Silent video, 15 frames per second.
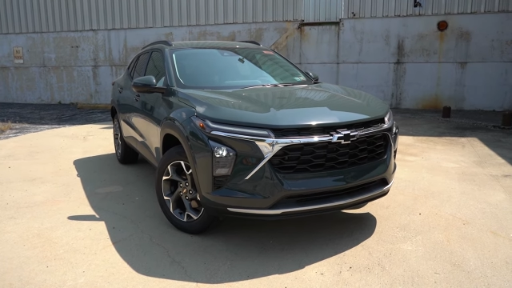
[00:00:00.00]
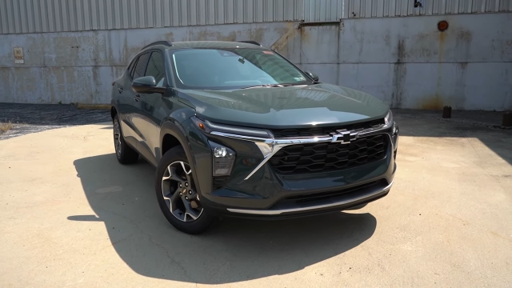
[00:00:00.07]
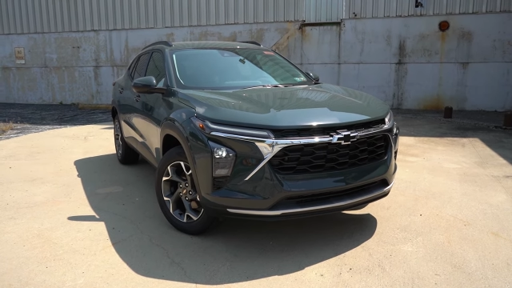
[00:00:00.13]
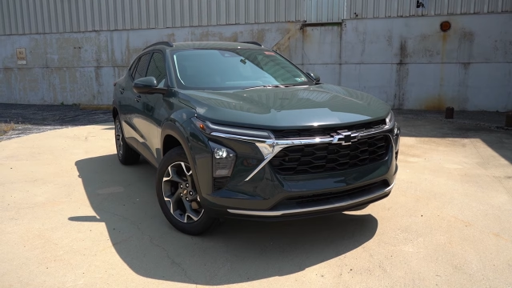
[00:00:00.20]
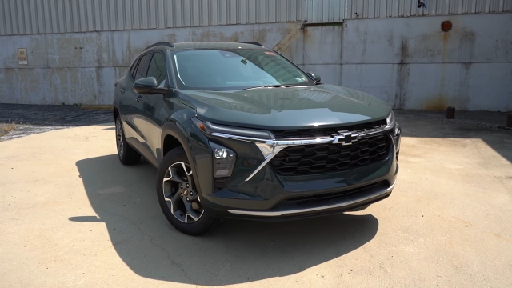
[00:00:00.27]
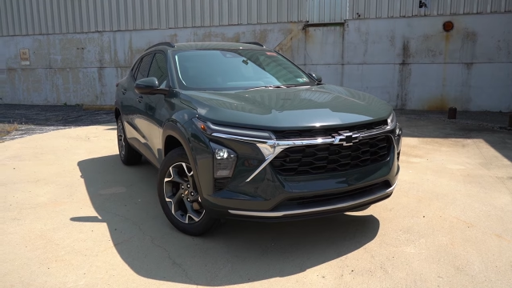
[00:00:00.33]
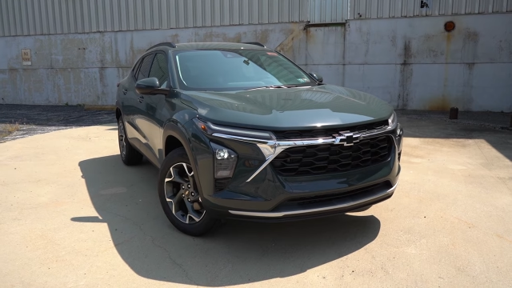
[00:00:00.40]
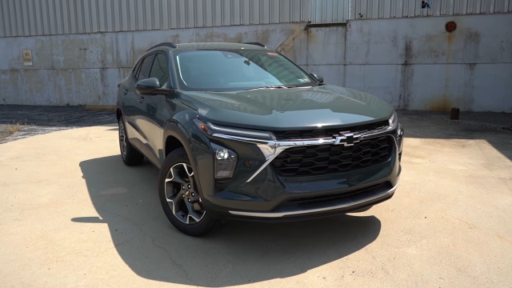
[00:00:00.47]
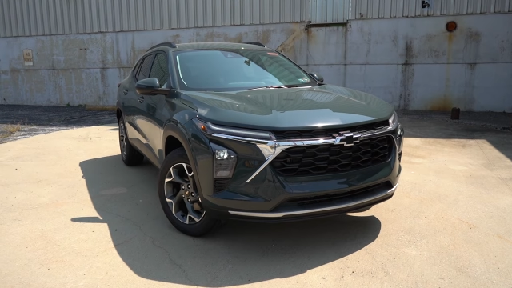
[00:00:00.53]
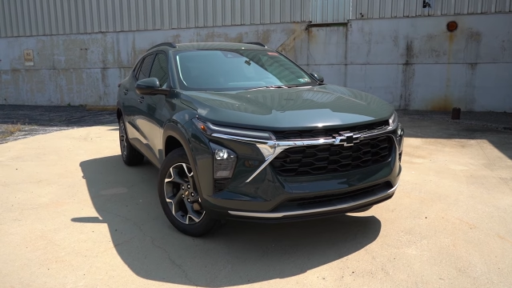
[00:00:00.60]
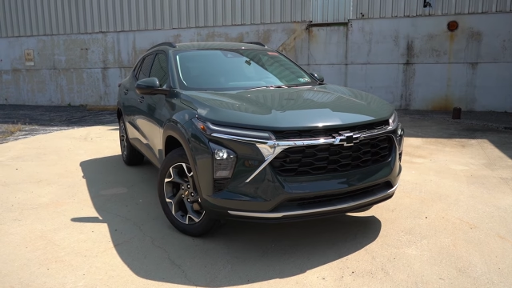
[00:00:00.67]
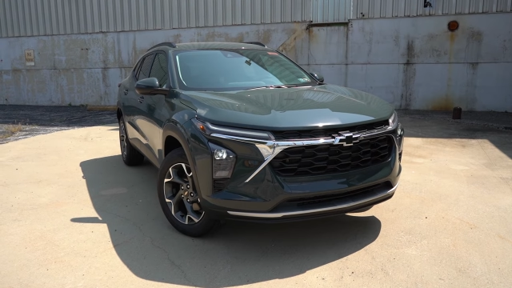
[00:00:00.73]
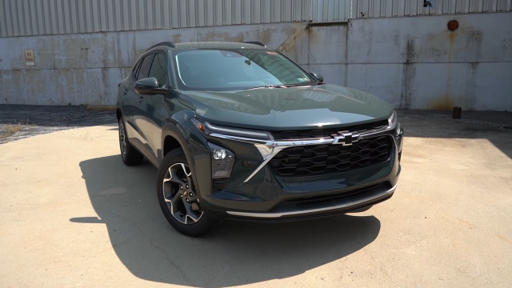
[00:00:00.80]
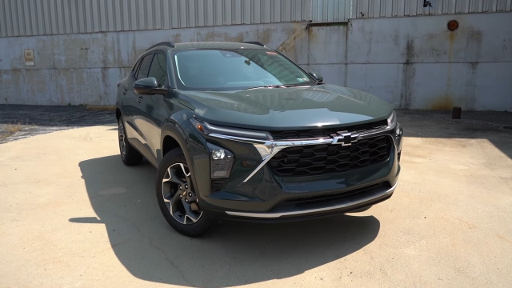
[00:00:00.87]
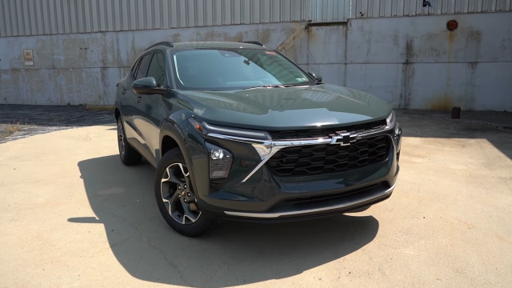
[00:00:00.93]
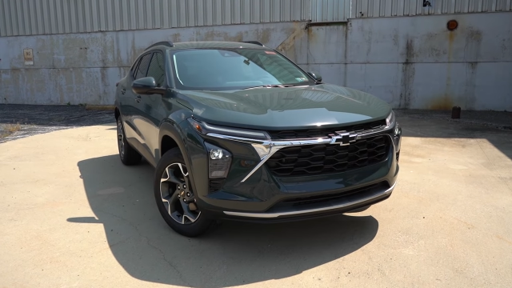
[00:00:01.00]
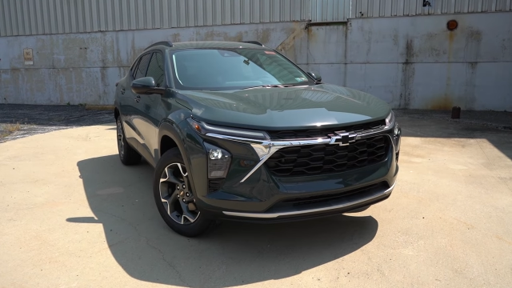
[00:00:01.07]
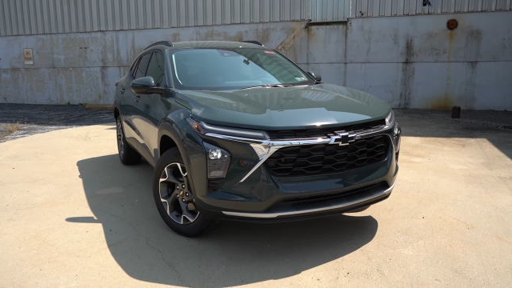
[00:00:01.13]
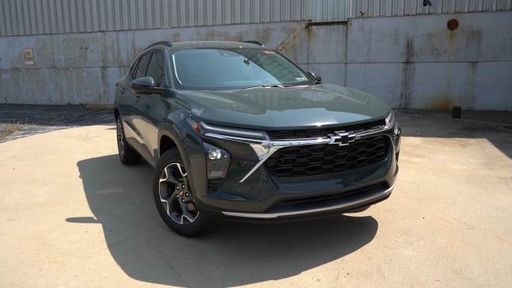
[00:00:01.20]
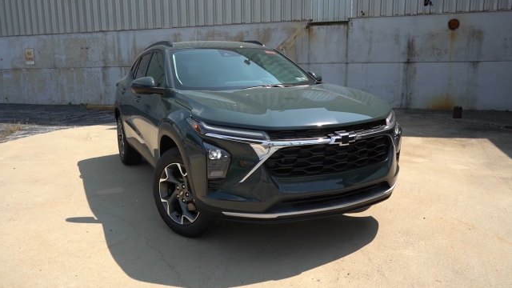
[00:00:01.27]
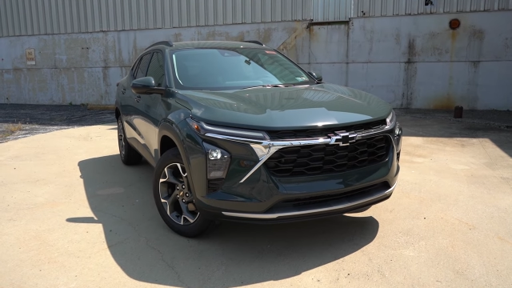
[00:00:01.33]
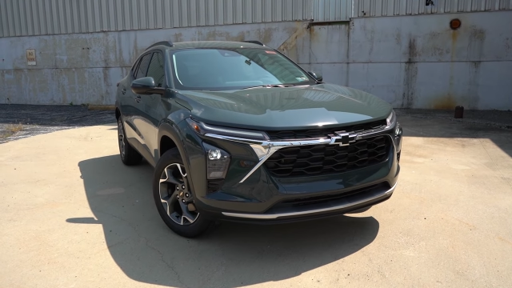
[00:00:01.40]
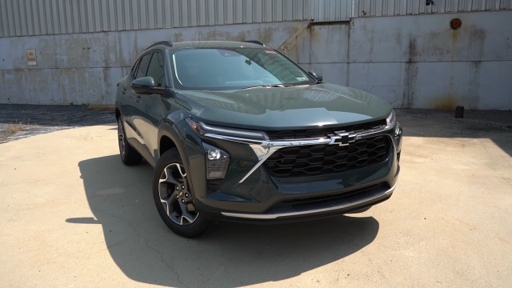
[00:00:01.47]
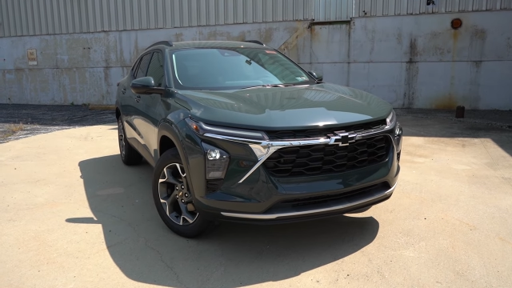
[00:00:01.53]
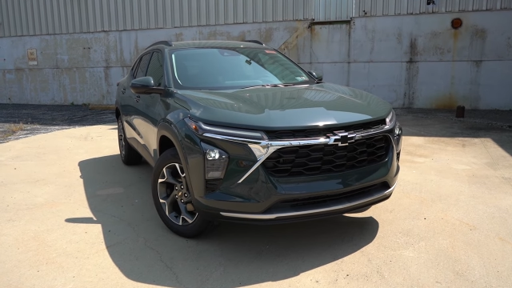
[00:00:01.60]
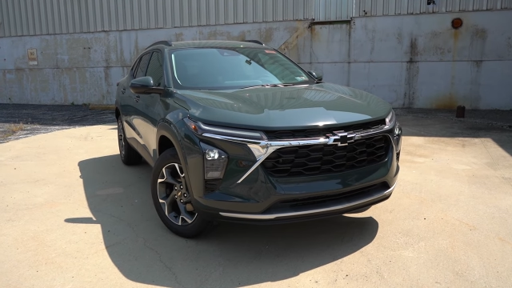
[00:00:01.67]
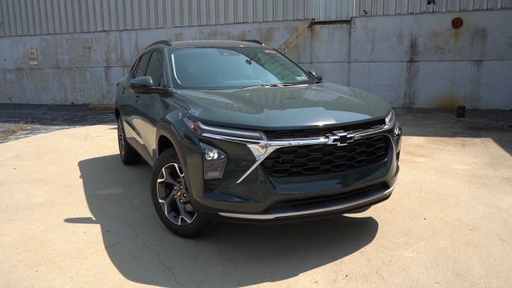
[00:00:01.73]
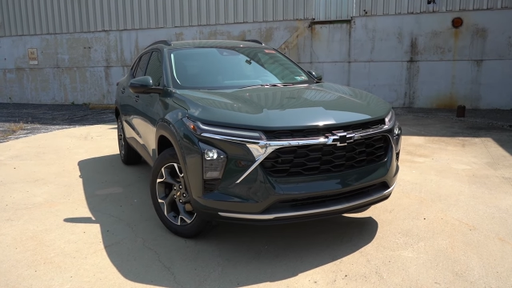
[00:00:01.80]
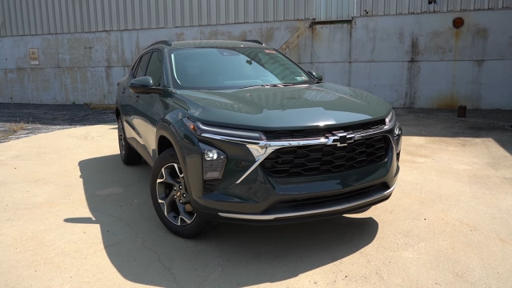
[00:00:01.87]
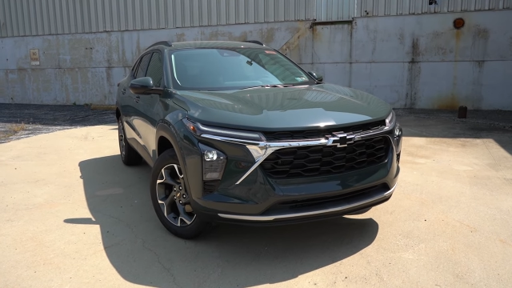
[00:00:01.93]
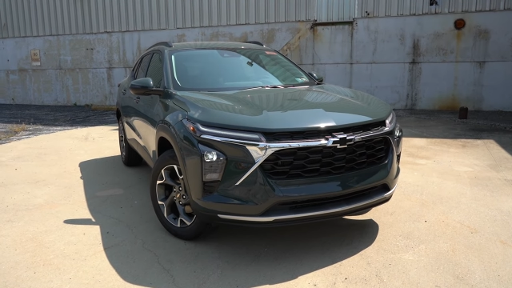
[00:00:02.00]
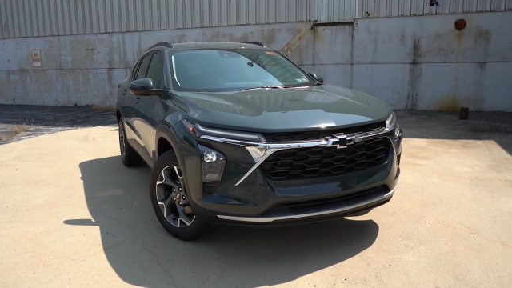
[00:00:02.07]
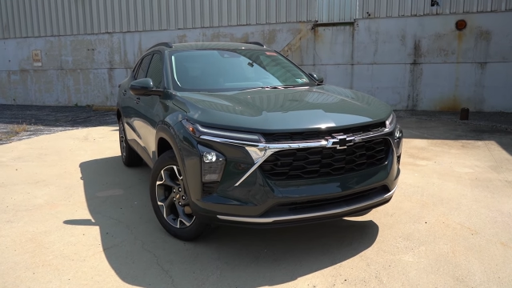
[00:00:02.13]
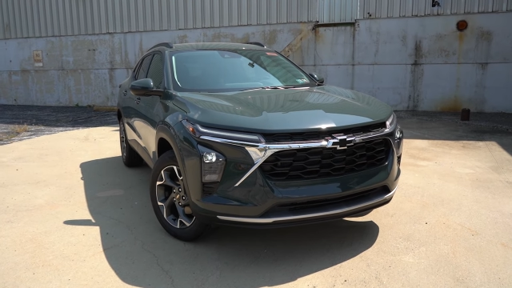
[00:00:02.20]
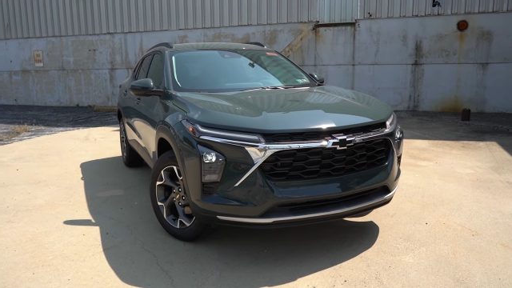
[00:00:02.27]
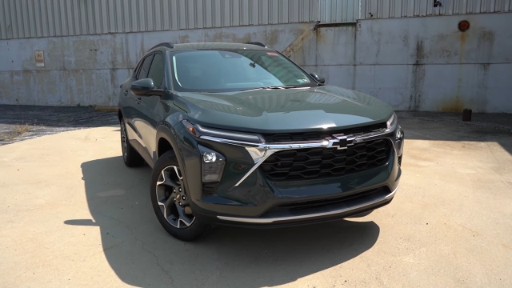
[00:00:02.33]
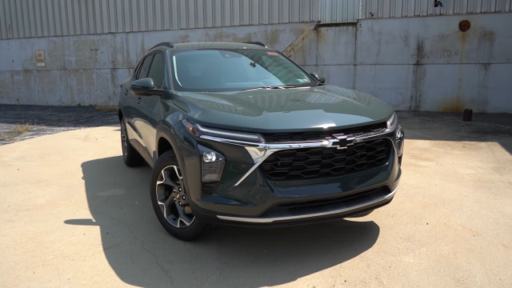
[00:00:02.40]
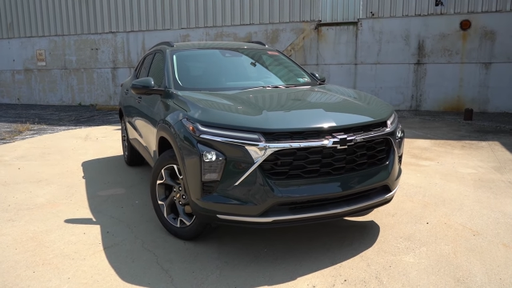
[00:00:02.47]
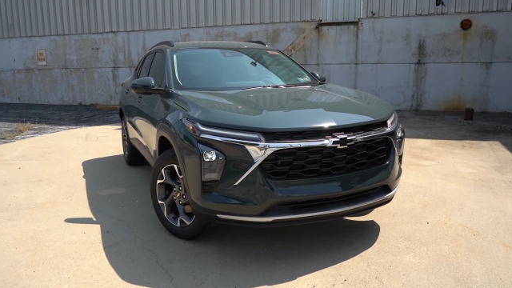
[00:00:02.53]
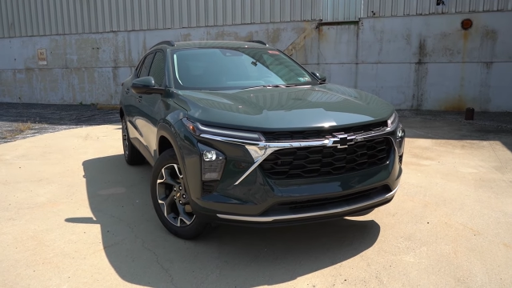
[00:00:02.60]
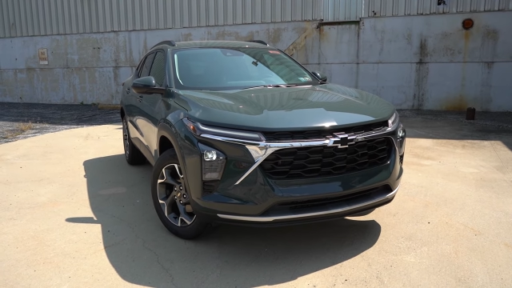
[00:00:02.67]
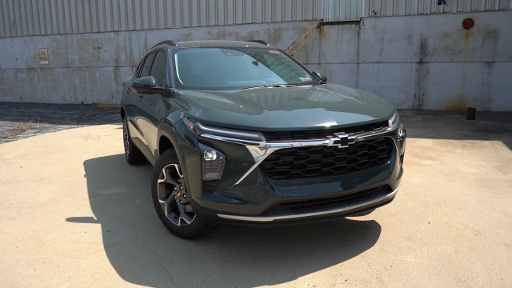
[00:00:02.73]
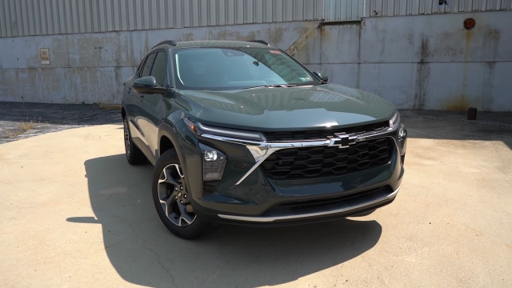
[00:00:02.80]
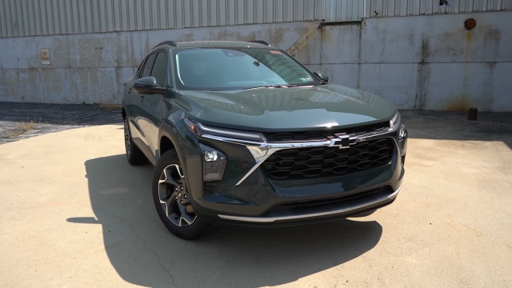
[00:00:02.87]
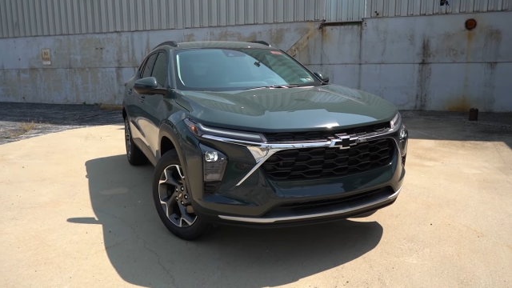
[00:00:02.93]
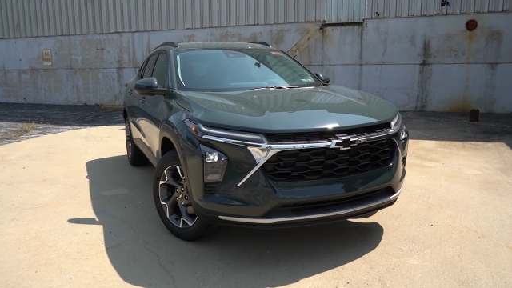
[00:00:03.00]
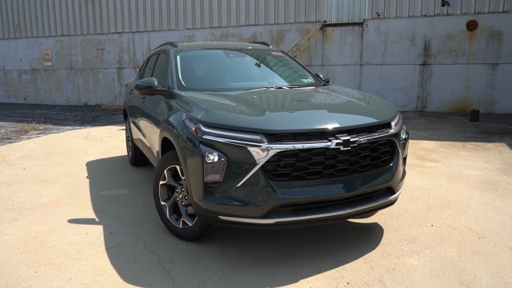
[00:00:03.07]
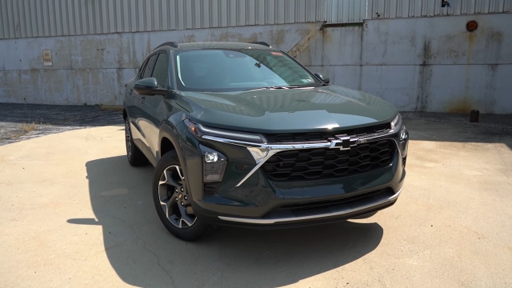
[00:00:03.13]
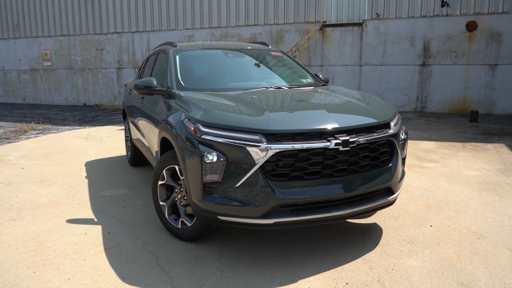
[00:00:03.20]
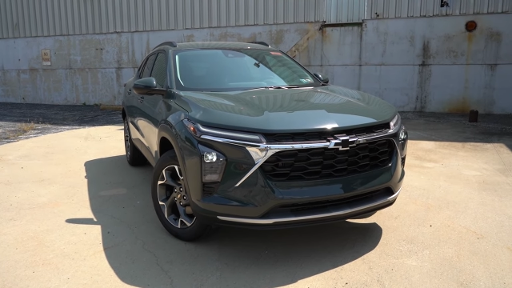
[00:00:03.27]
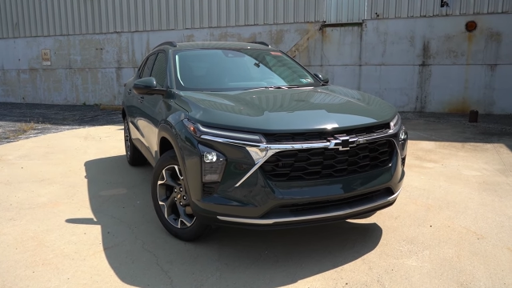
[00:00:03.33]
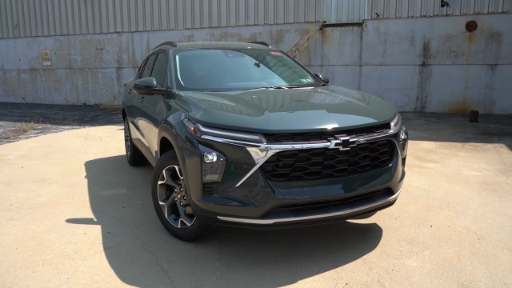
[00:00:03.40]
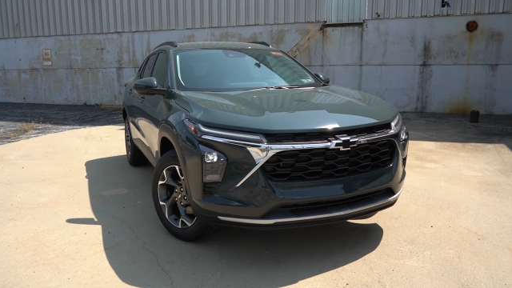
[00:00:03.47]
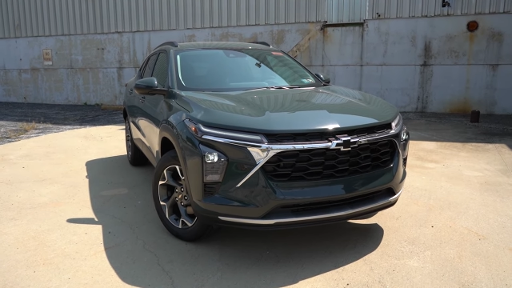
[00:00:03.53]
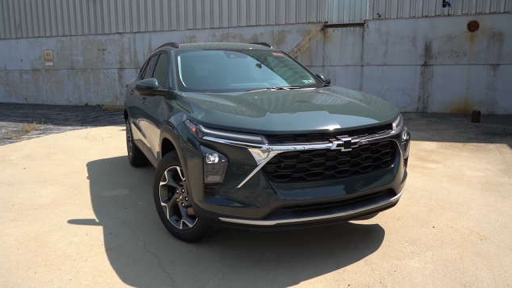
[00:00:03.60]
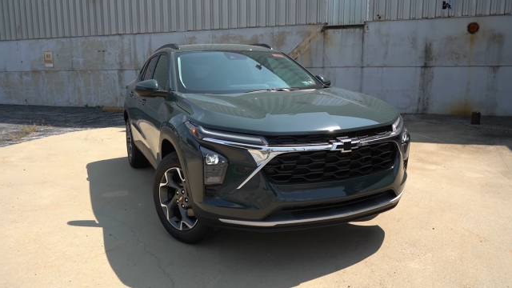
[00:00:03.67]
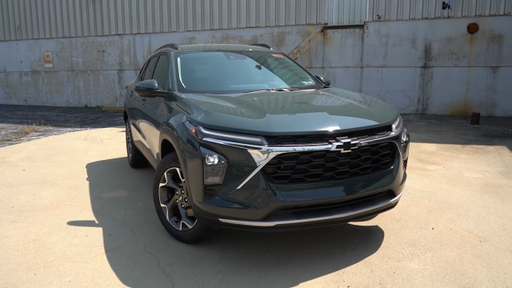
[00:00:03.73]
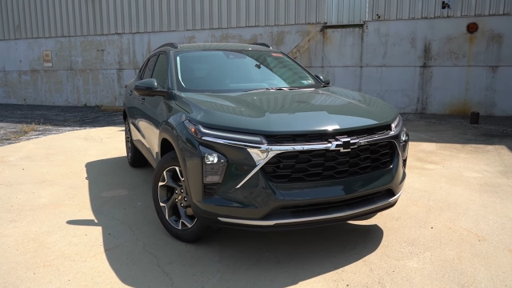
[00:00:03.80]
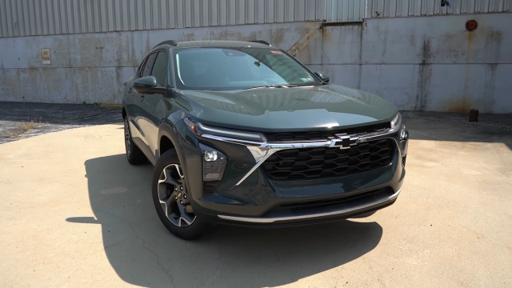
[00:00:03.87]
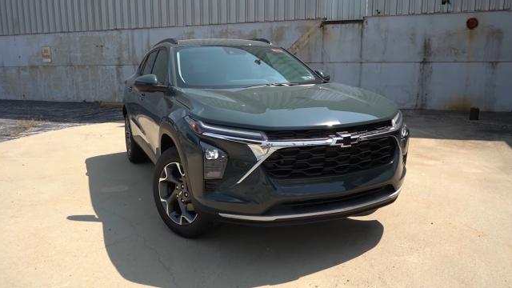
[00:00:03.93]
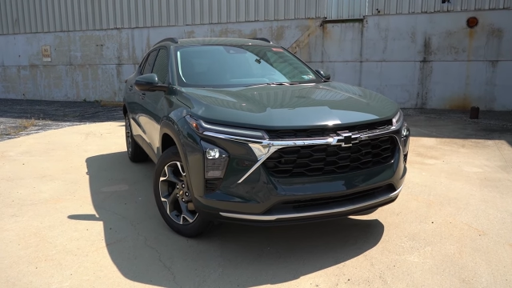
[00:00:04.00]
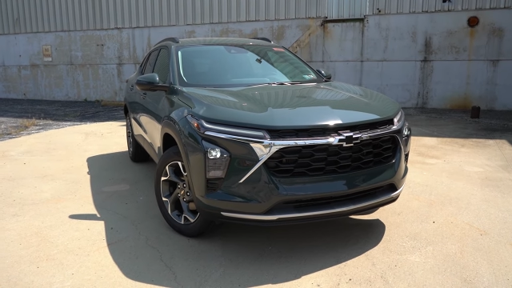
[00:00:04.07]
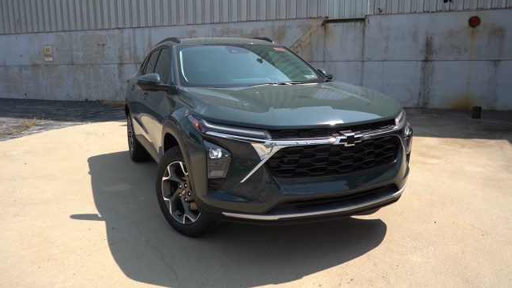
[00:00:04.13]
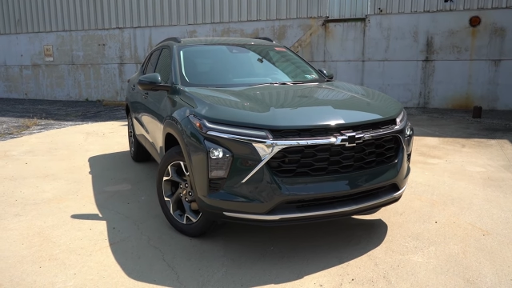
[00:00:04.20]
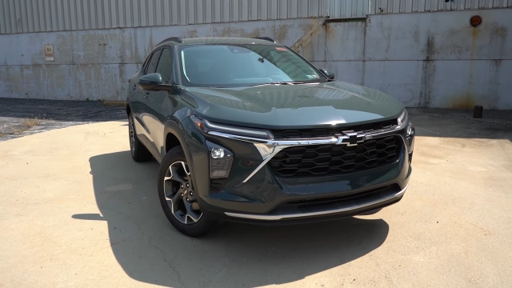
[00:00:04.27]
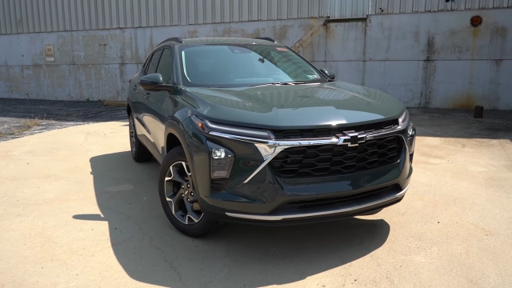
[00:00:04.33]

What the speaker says: No face is visible, so there are no lips to read.